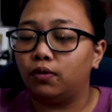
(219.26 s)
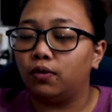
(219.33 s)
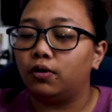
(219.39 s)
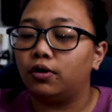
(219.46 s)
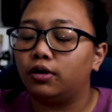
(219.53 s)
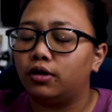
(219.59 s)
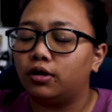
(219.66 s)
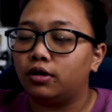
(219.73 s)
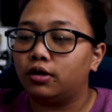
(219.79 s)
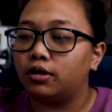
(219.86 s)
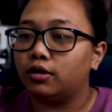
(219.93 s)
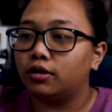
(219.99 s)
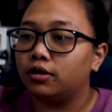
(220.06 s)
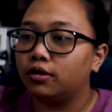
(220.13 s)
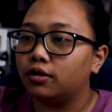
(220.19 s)
for
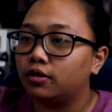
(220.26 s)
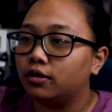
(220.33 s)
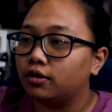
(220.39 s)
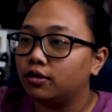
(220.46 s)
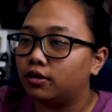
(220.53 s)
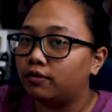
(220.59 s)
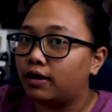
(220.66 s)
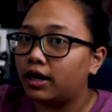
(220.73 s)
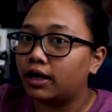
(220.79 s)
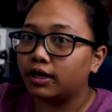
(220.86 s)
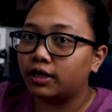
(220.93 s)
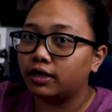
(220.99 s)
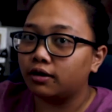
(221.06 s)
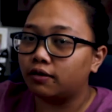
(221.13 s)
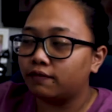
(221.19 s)
the
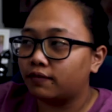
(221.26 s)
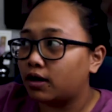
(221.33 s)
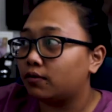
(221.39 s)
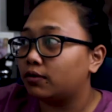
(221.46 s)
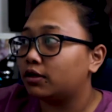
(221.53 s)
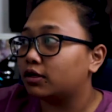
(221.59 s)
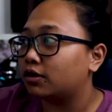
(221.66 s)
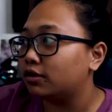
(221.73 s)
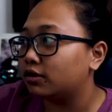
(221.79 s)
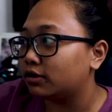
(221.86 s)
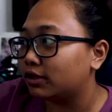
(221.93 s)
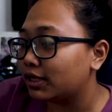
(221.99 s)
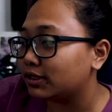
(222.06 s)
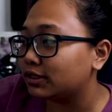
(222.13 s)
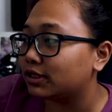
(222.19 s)
ranking of our
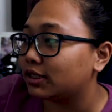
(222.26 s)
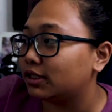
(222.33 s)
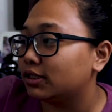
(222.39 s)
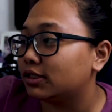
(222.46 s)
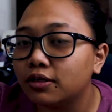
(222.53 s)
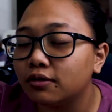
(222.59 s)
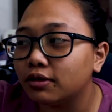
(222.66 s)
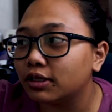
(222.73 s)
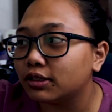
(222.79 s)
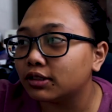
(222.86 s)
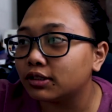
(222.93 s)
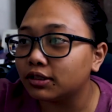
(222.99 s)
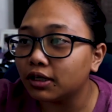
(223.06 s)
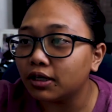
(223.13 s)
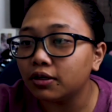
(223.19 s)
contestants. So let's
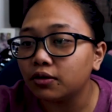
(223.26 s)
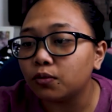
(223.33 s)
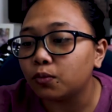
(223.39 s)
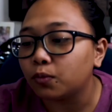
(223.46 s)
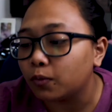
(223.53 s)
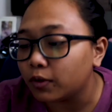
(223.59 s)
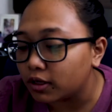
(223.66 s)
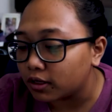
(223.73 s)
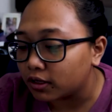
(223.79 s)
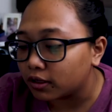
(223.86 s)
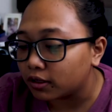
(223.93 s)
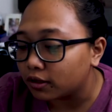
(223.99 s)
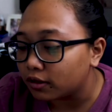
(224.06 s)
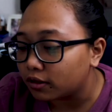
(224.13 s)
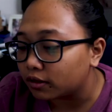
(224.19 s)
start
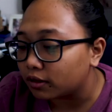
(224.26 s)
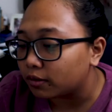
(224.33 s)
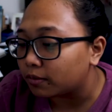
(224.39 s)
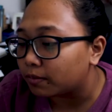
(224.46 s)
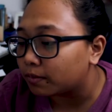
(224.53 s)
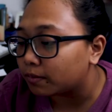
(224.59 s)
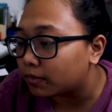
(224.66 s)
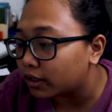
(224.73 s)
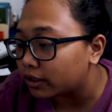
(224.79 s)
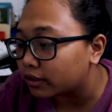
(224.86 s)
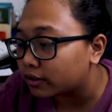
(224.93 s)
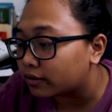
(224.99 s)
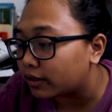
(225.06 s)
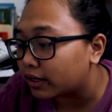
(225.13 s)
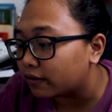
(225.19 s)
with
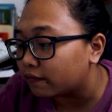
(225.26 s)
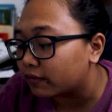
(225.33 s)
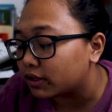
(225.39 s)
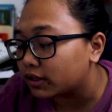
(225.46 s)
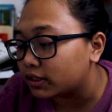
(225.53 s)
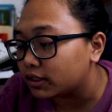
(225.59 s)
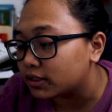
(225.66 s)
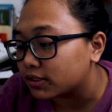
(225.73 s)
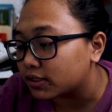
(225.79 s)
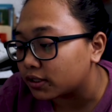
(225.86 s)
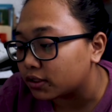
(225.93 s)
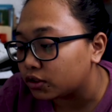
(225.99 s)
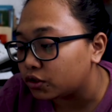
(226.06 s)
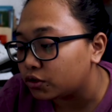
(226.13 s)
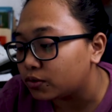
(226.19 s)
Mark Raven
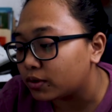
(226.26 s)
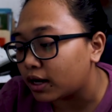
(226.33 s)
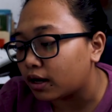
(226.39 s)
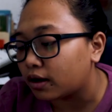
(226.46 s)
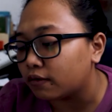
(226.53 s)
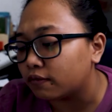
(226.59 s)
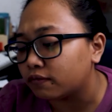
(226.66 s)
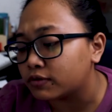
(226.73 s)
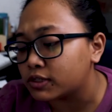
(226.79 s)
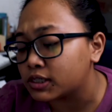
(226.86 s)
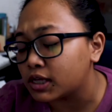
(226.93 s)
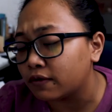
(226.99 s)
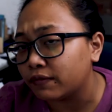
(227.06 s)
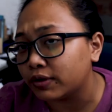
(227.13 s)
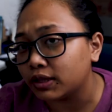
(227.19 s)
Dizon. You have
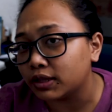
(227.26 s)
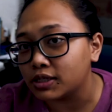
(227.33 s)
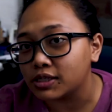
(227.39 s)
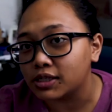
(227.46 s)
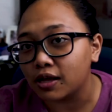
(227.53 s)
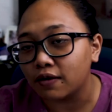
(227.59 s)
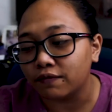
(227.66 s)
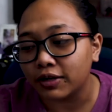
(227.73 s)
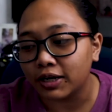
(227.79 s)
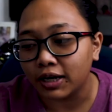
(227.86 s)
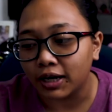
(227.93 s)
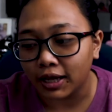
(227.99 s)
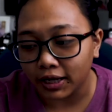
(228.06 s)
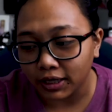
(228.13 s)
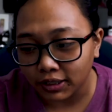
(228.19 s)

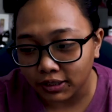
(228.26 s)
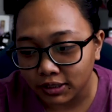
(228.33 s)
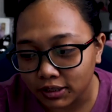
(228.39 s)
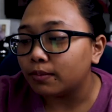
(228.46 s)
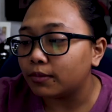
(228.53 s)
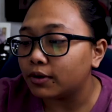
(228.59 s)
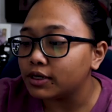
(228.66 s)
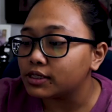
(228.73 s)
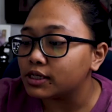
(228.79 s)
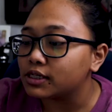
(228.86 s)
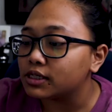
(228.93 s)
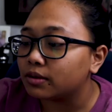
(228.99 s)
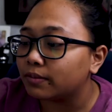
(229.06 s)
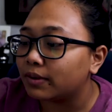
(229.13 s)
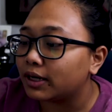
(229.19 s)
77 likes.
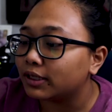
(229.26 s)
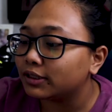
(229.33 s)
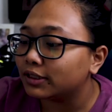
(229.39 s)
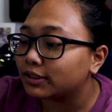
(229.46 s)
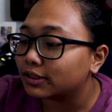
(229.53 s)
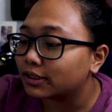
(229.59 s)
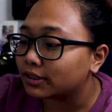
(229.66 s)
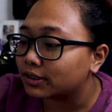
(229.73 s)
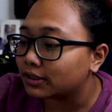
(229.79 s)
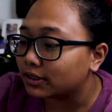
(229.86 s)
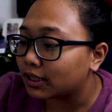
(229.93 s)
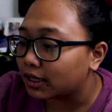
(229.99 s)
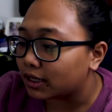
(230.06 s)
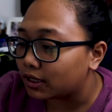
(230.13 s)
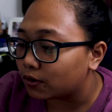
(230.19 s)
Moises Ibanez
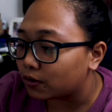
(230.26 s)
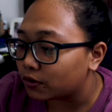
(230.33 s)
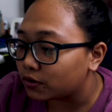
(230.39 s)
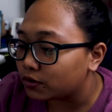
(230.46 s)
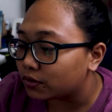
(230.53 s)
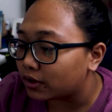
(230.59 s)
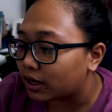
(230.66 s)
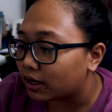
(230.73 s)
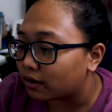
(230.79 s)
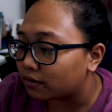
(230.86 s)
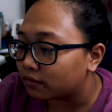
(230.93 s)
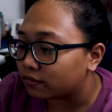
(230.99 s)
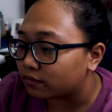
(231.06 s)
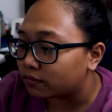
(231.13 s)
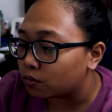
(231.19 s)
Castelo, you
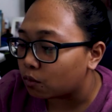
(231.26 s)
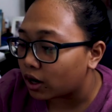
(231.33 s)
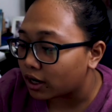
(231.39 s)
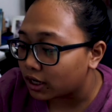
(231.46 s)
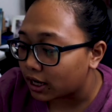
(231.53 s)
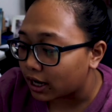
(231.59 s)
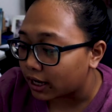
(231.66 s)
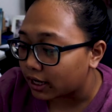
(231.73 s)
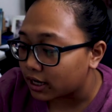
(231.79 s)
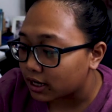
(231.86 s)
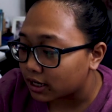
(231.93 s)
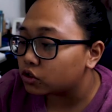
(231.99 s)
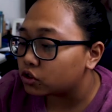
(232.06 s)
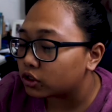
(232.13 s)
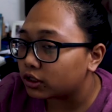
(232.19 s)
have 1
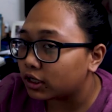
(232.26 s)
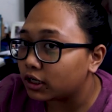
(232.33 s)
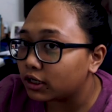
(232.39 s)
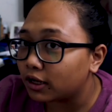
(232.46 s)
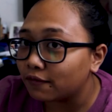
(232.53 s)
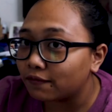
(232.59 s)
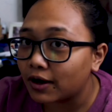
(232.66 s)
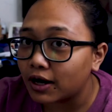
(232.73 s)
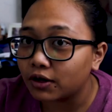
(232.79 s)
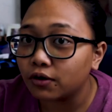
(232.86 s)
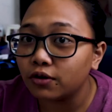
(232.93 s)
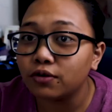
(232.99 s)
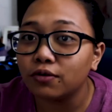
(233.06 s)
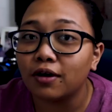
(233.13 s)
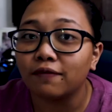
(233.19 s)
like. Jonel Navarro,
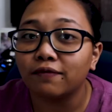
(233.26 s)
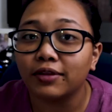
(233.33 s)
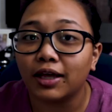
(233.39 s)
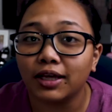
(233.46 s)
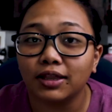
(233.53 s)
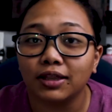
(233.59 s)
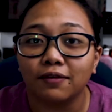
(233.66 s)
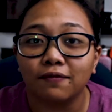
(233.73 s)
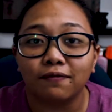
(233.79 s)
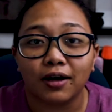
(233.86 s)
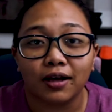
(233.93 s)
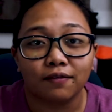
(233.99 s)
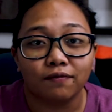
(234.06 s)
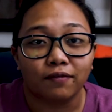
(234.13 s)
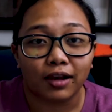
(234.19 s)
you have
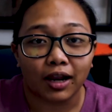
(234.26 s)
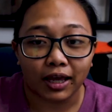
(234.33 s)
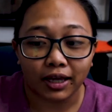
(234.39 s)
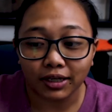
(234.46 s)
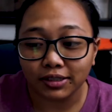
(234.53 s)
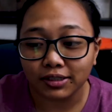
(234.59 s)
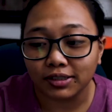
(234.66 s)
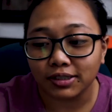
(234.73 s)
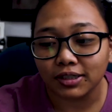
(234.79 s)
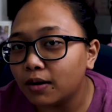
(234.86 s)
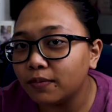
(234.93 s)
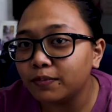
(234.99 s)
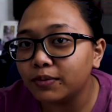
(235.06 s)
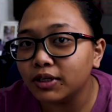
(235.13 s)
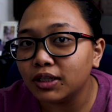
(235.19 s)
95 likes.
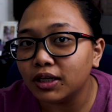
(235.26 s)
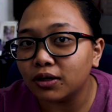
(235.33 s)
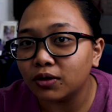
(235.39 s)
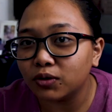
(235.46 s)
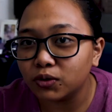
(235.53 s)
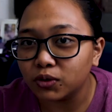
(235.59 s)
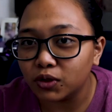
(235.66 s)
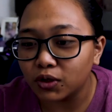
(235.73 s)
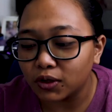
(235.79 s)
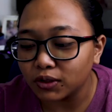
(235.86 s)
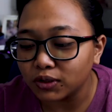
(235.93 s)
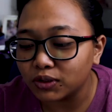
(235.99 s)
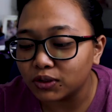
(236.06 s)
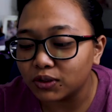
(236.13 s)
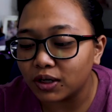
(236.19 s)
Humphrey
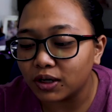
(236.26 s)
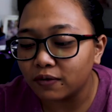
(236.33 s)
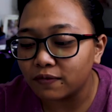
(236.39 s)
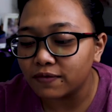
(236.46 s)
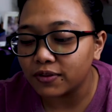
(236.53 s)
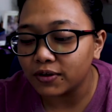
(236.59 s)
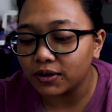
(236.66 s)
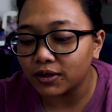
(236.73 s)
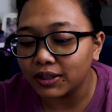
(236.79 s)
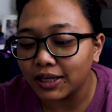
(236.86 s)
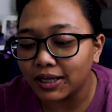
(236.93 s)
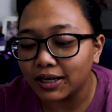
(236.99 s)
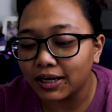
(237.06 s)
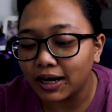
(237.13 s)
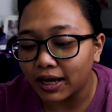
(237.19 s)
Dangulos, you have
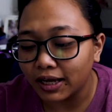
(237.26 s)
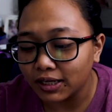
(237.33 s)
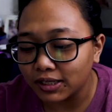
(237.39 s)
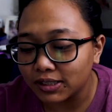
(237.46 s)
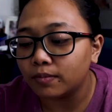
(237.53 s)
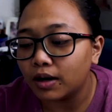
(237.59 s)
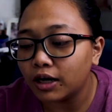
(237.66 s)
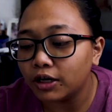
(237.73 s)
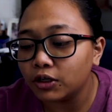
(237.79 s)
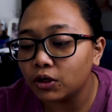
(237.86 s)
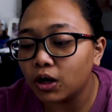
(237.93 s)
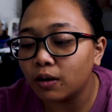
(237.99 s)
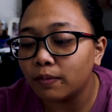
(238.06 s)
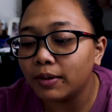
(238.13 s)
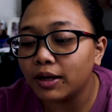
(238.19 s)
13 likes. Mario
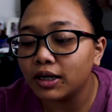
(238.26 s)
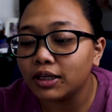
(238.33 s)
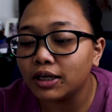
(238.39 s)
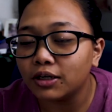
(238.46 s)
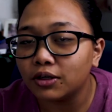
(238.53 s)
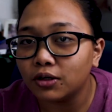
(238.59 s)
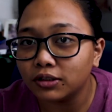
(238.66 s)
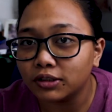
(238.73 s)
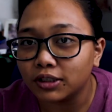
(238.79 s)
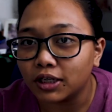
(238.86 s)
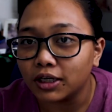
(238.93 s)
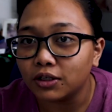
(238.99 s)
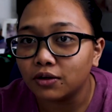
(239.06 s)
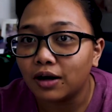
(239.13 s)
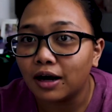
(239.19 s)
Abel
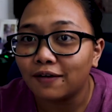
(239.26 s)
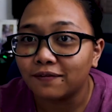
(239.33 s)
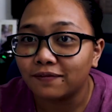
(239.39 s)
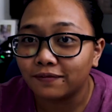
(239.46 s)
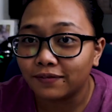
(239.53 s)
Llanosa, you have